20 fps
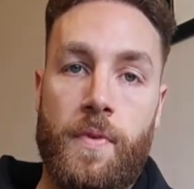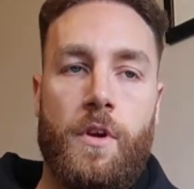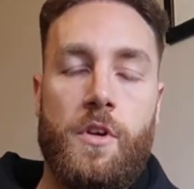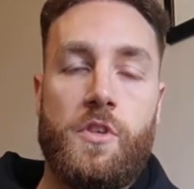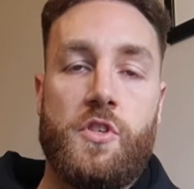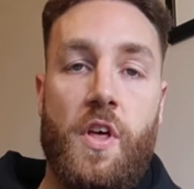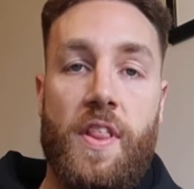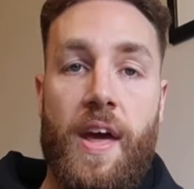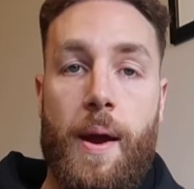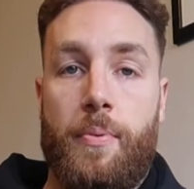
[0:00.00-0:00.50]

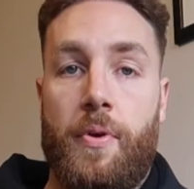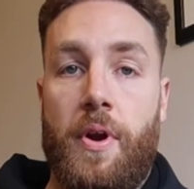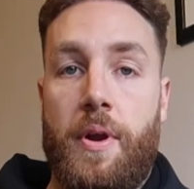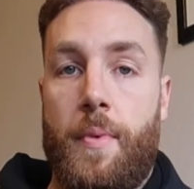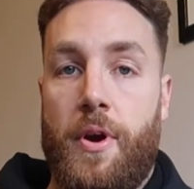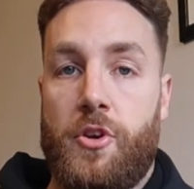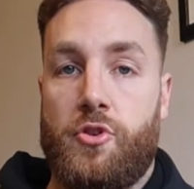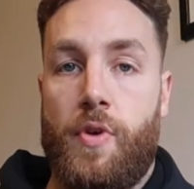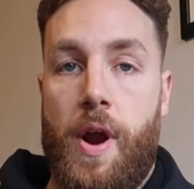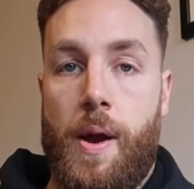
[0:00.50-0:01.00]
So that pretty
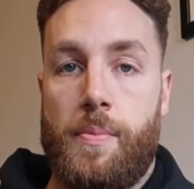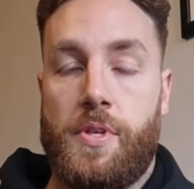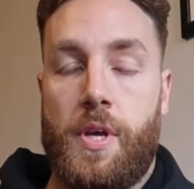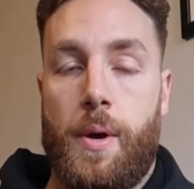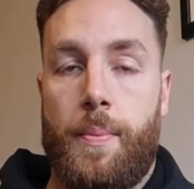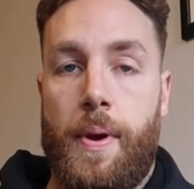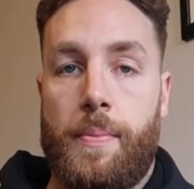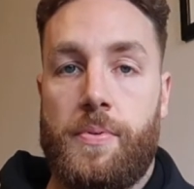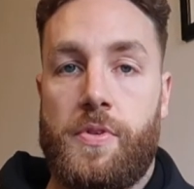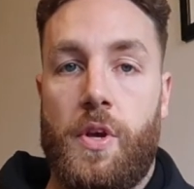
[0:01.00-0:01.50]
much wraps
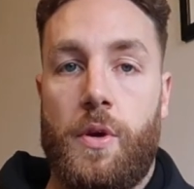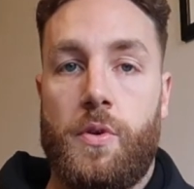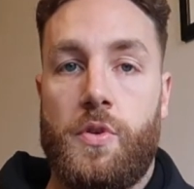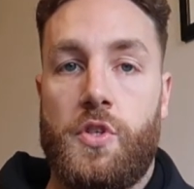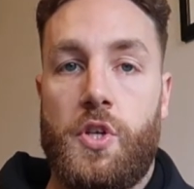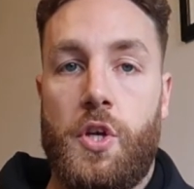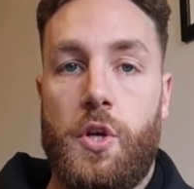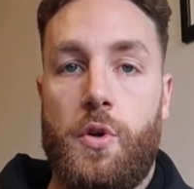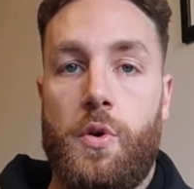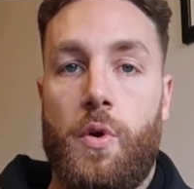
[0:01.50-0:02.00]
up episode
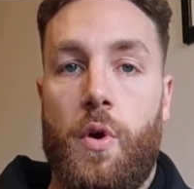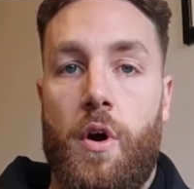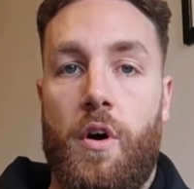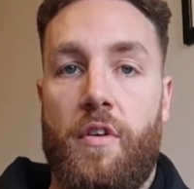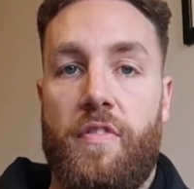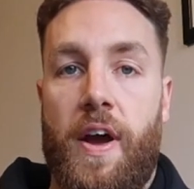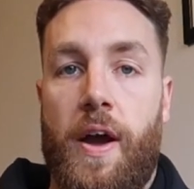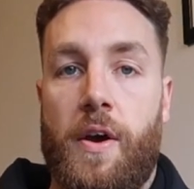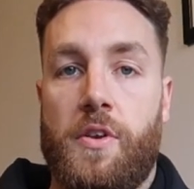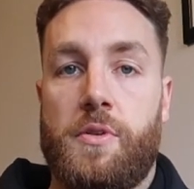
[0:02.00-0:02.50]
2
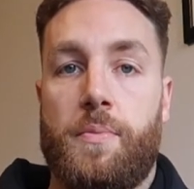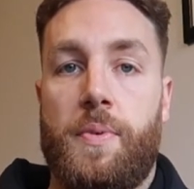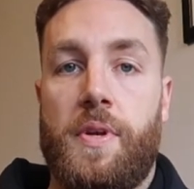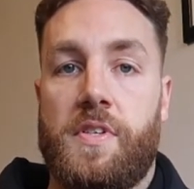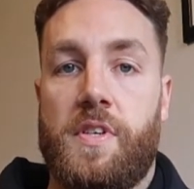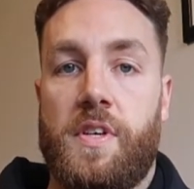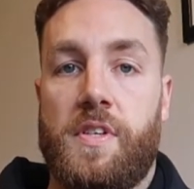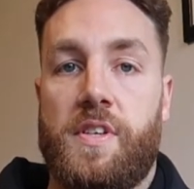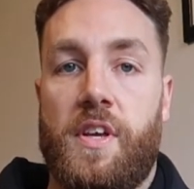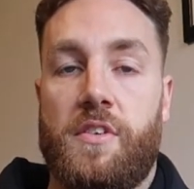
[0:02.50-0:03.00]
of how to be a
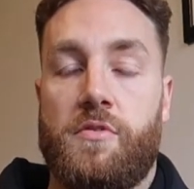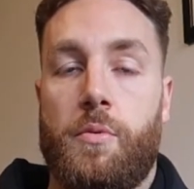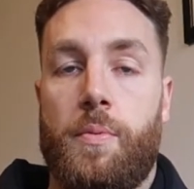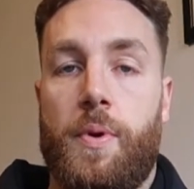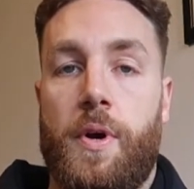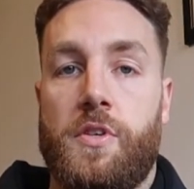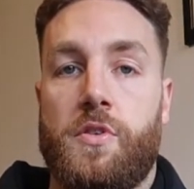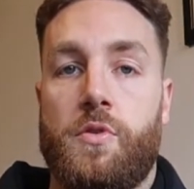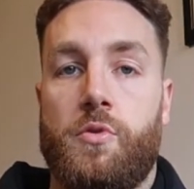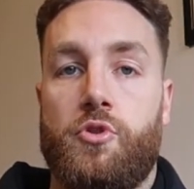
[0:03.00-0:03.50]
successful
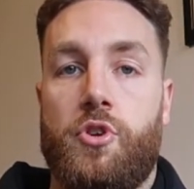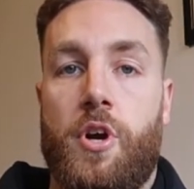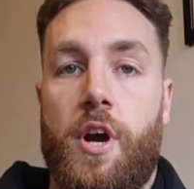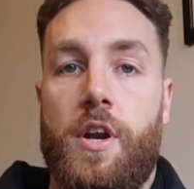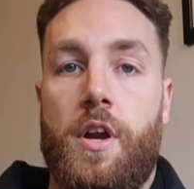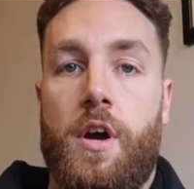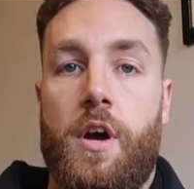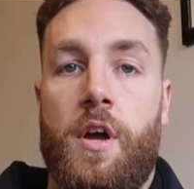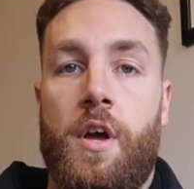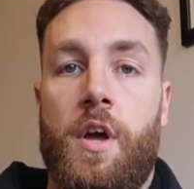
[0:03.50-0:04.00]
personal
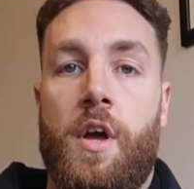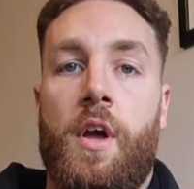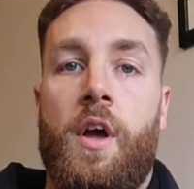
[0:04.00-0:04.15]
trainer.